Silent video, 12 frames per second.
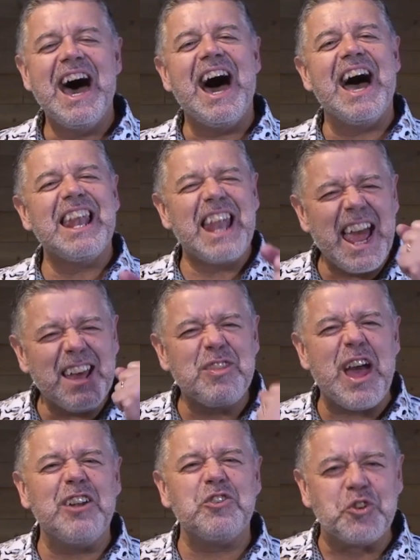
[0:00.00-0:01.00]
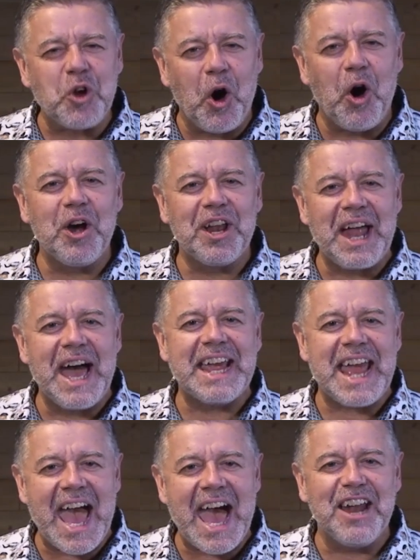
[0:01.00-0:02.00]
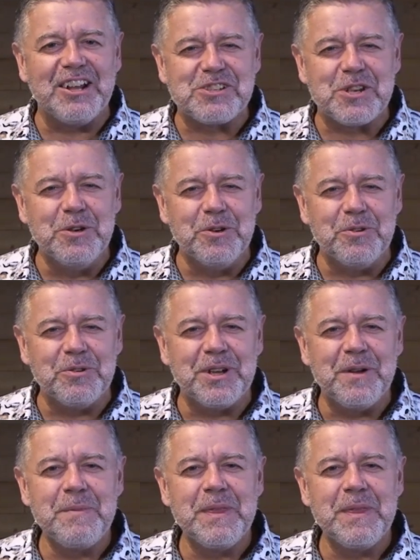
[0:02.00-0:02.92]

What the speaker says: I like that dog-like attitude